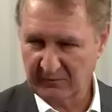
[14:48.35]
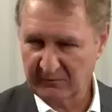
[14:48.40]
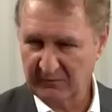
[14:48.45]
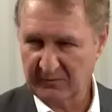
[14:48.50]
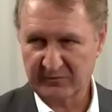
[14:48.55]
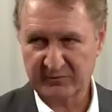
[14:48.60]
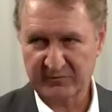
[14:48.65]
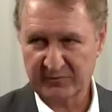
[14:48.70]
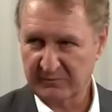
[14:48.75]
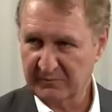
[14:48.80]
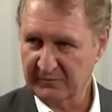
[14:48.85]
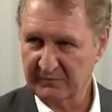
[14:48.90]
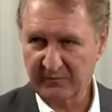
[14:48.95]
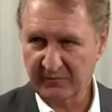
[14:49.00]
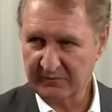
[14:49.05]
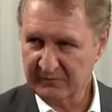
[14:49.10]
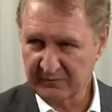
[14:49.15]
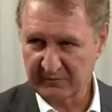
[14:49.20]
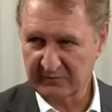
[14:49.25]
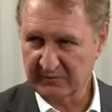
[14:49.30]
onto the ship as
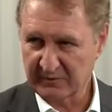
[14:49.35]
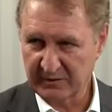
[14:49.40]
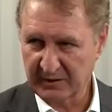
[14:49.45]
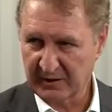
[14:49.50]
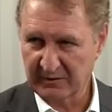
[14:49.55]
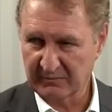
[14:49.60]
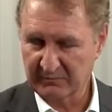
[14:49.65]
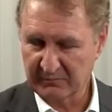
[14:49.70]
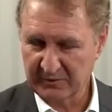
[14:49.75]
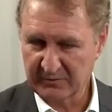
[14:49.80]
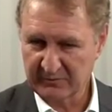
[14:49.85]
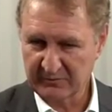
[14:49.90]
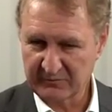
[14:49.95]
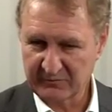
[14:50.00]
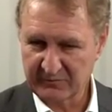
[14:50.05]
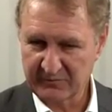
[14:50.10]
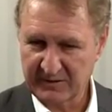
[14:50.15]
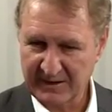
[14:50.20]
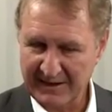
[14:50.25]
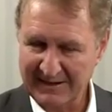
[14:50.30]
fast as you can,
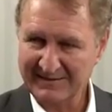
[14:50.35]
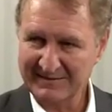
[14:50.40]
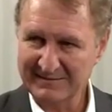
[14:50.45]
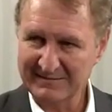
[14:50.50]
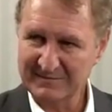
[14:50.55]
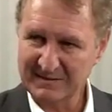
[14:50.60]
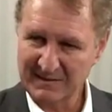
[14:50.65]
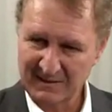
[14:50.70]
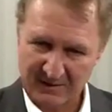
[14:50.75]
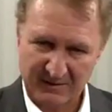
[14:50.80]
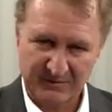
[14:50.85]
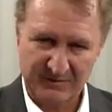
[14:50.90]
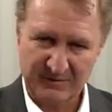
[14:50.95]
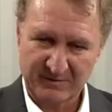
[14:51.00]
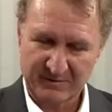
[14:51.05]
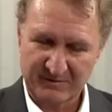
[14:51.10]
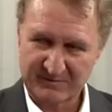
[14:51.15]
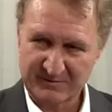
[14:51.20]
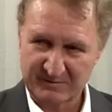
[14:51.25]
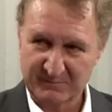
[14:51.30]
because that is
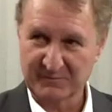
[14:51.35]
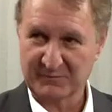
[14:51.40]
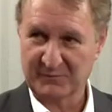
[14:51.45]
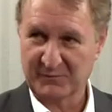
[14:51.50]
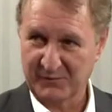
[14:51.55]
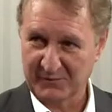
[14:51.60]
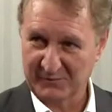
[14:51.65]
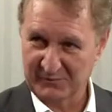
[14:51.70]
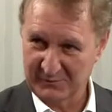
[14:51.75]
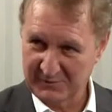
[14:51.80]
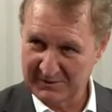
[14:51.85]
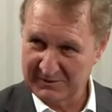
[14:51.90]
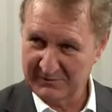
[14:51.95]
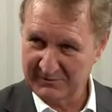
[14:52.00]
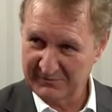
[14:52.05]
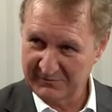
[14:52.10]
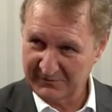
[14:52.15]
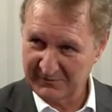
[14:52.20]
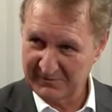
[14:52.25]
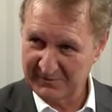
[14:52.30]
colonialism as far as we're
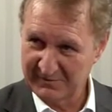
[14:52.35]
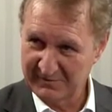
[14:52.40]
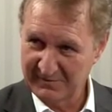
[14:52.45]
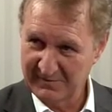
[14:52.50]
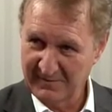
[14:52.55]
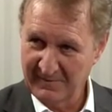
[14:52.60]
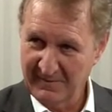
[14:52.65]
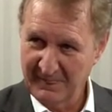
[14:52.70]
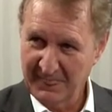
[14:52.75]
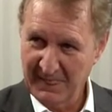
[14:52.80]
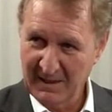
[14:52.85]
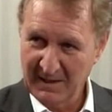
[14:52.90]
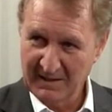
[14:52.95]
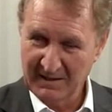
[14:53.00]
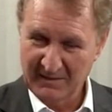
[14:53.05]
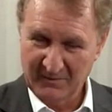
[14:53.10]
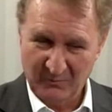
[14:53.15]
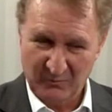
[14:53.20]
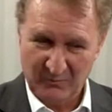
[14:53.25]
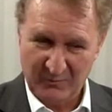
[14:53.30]
concerned.
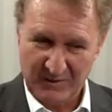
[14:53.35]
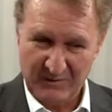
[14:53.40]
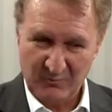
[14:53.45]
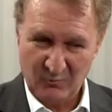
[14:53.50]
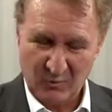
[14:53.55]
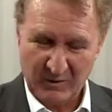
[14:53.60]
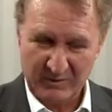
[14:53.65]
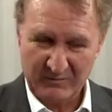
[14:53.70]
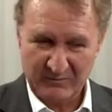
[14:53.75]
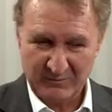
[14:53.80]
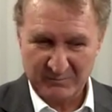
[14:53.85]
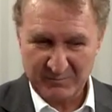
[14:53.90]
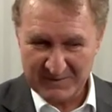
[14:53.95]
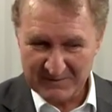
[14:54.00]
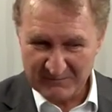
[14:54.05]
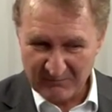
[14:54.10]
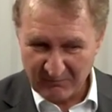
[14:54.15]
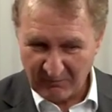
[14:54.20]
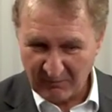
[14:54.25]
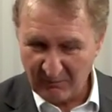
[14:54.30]
We want to
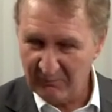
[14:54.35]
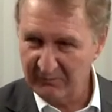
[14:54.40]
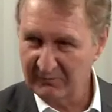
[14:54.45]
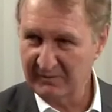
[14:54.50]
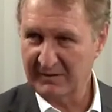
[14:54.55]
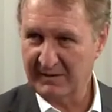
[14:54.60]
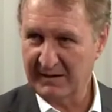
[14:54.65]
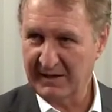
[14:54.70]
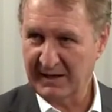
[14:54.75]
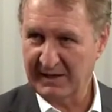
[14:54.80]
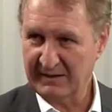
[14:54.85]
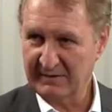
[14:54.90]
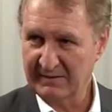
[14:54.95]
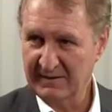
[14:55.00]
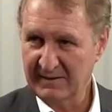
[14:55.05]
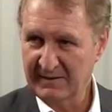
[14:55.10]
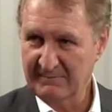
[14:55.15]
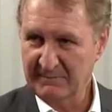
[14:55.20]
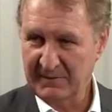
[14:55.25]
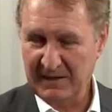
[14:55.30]
be involved in
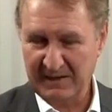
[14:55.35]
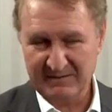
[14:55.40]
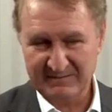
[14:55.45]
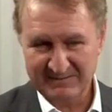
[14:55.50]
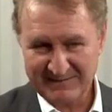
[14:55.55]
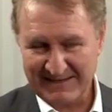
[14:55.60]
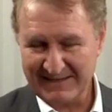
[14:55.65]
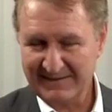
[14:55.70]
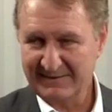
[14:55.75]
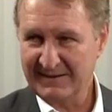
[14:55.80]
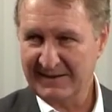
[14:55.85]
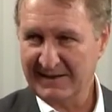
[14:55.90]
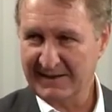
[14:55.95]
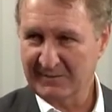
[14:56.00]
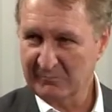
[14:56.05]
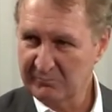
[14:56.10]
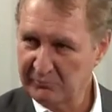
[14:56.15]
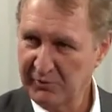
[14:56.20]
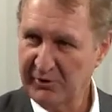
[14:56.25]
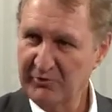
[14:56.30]
that and take that
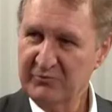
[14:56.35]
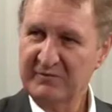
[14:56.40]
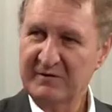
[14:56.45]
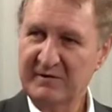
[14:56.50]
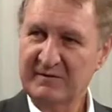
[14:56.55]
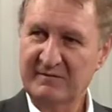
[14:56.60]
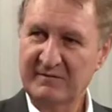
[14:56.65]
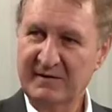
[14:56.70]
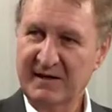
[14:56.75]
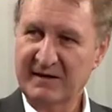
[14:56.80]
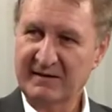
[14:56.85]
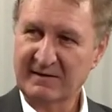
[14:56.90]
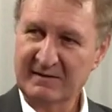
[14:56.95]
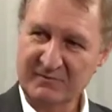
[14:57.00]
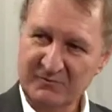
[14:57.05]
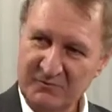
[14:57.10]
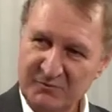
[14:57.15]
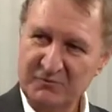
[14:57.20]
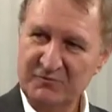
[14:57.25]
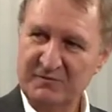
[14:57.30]
and process that
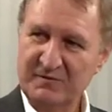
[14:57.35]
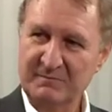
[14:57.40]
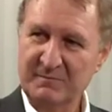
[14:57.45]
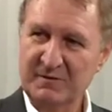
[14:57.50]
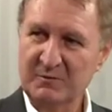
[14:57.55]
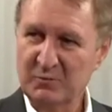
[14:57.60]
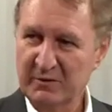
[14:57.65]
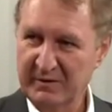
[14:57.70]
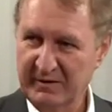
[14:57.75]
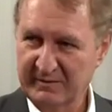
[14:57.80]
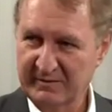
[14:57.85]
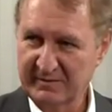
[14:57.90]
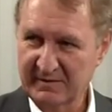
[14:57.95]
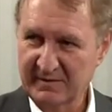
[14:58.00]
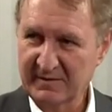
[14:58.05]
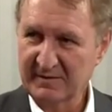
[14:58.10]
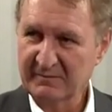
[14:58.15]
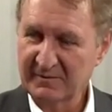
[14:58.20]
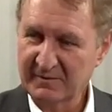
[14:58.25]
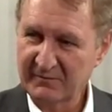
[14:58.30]
and do something with it.
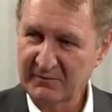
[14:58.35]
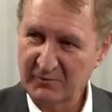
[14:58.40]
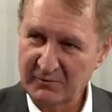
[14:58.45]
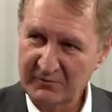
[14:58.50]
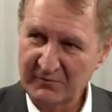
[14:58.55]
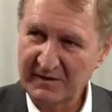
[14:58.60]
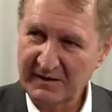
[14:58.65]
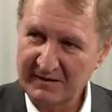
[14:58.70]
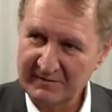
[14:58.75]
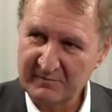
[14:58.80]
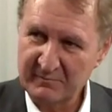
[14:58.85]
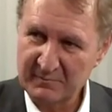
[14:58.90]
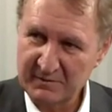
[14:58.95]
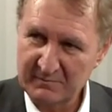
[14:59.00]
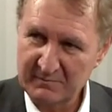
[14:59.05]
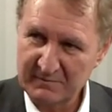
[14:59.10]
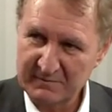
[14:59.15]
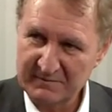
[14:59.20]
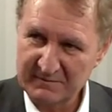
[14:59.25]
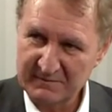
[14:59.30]
But of course there has to be
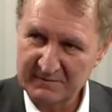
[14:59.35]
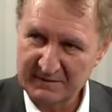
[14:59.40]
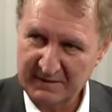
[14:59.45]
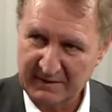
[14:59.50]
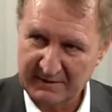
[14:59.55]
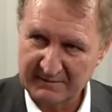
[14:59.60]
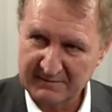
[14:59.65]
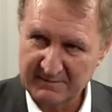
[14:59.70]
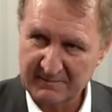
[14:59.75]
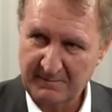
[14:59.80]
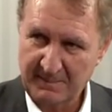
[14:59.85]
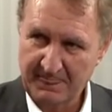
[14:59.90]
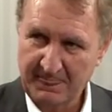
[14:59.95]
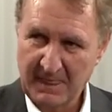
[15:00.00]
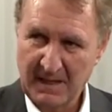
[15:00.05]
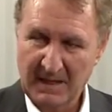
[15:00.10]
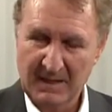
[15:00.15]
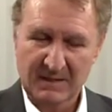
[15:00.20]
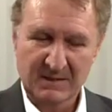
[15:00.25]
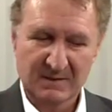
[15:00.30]
a business case.
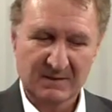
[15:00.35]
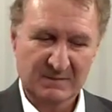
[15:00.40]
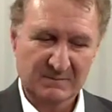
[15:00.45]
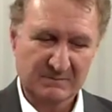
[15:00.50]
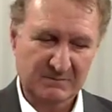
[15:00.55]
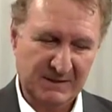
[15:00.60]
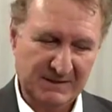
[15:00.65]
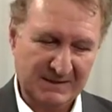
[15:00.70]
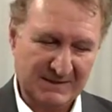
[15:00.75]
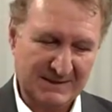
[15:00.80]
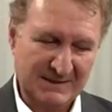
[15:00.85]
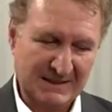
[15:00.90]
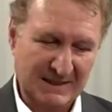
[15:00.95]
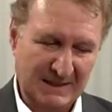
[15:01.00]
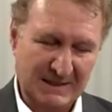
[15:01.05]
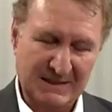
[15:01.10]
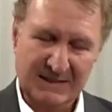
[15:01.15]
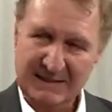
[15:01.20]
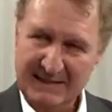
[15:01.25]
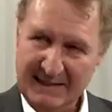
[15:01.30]
But
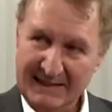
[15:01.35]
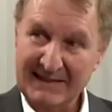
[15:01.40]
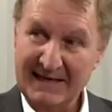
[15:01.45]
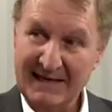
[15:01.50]
they